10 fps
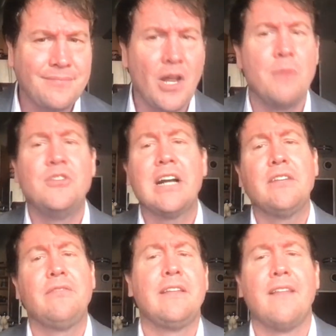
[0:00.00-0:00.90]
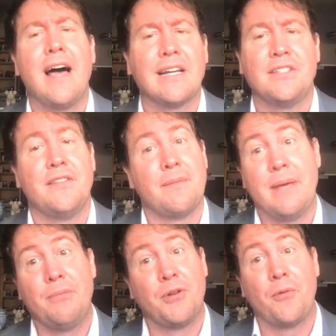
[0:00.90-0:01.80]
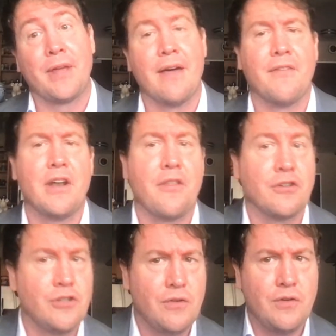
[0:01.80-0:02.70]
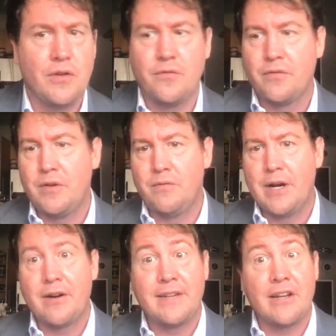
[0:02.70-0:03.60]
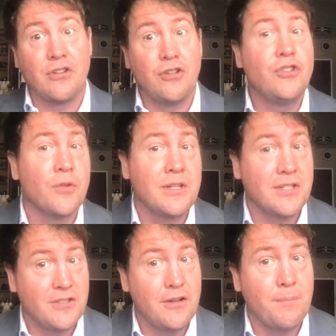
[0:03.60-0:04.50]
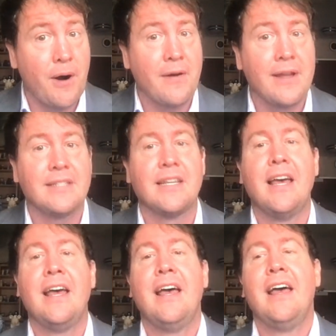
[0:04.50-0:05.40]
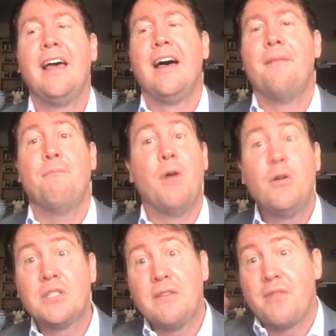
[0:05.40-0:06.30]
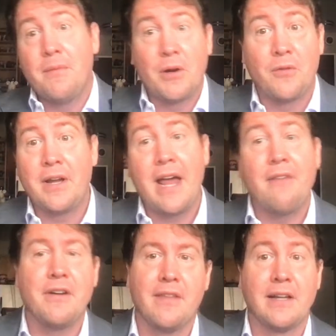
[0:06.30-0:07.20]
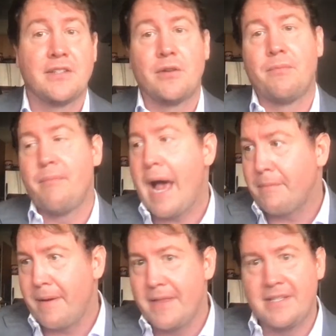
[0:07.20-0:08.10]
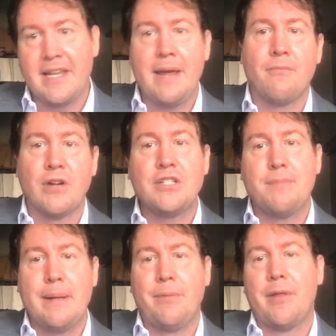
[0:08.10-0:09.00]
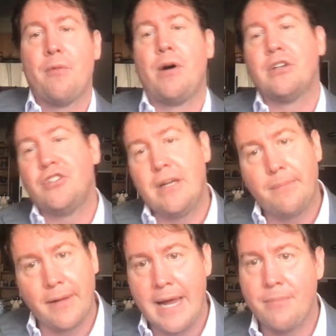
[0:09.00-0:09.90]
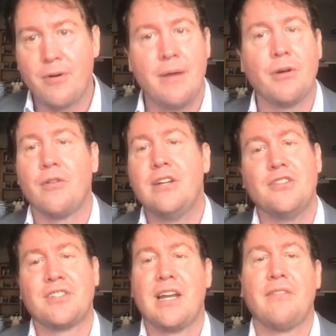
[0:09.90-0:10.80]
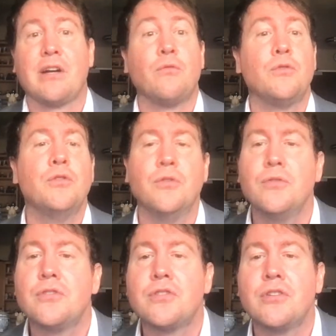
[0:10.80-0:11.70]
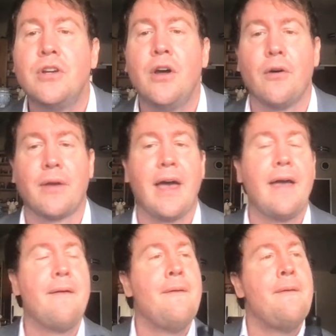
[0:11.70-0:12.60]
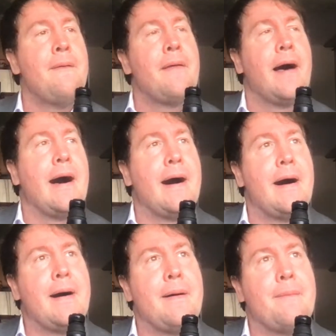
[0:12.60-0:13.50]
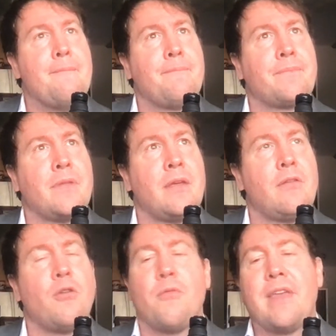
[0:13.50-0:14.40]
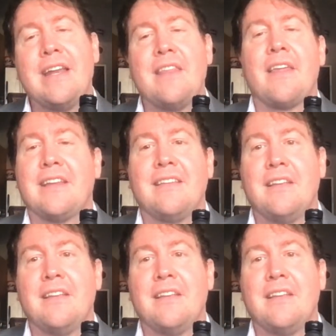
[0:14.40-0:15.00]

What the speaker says: objectively lying, because you think people don't really have another. You've narrowed it down to two choices, two parties. Most of them agree on everything because they're backed by the same rich people that want cheap labor. Immigration's kind of like a ruse, okay? Or the idea that like